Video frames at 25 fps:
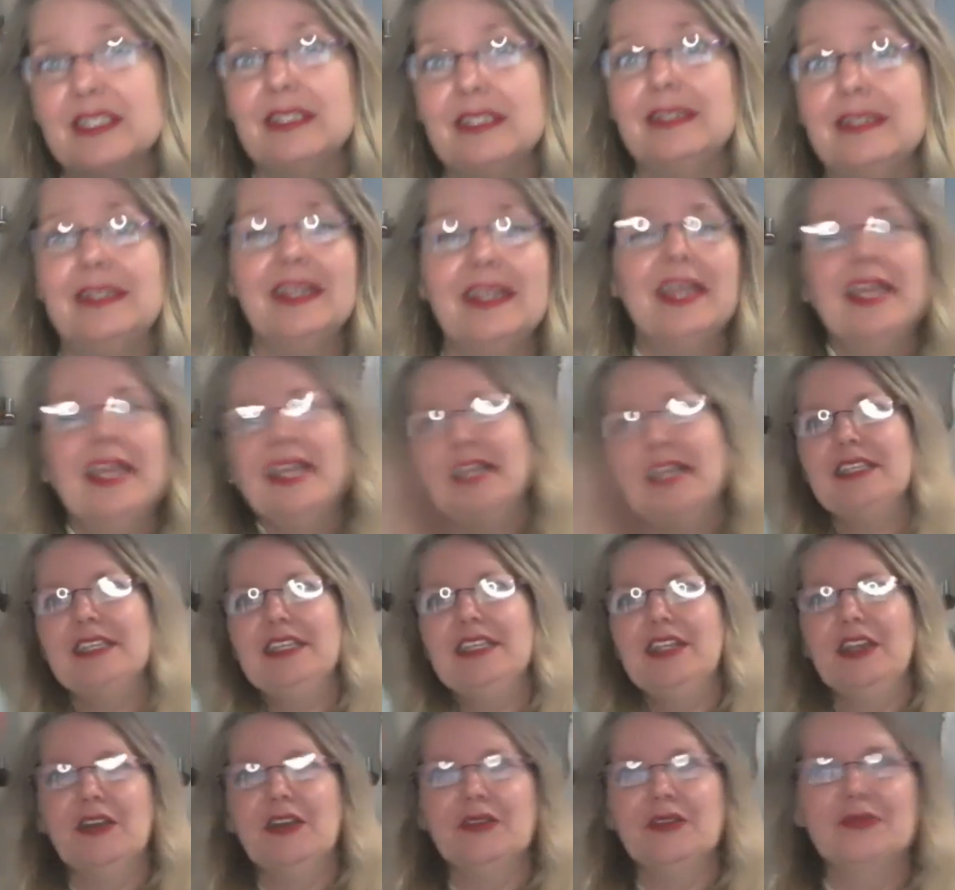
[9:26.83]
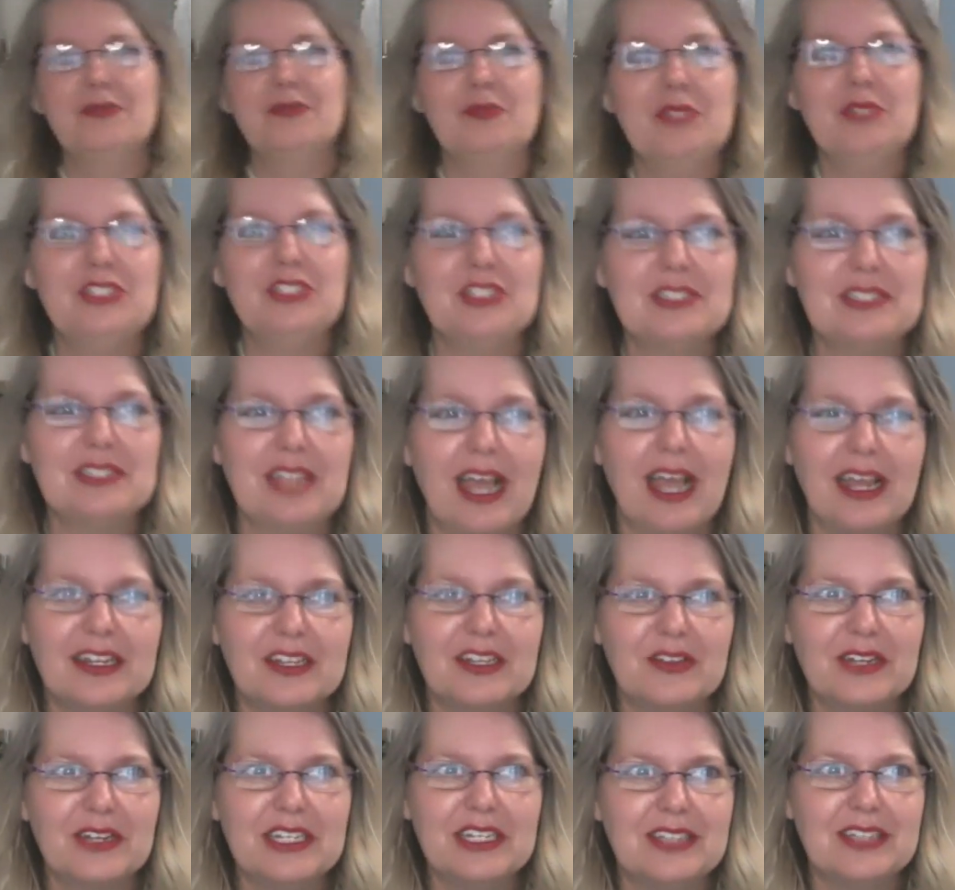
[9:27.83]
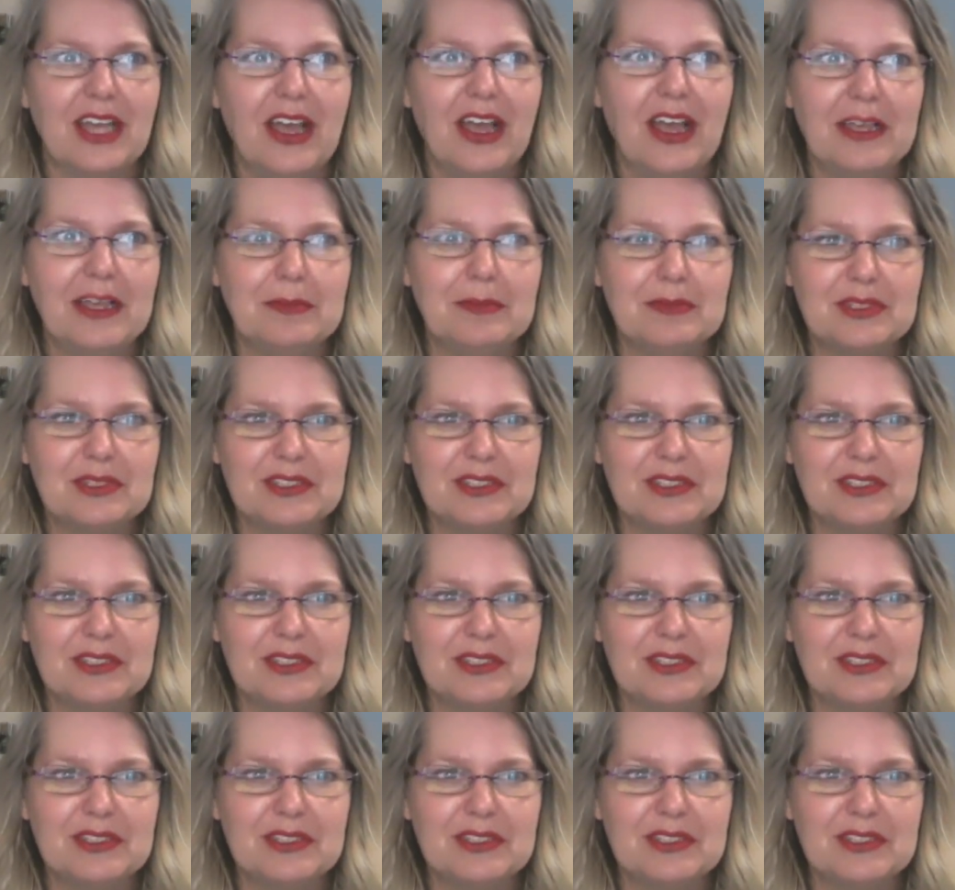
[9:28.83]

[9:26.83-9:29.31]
And, you know, we just had a great time.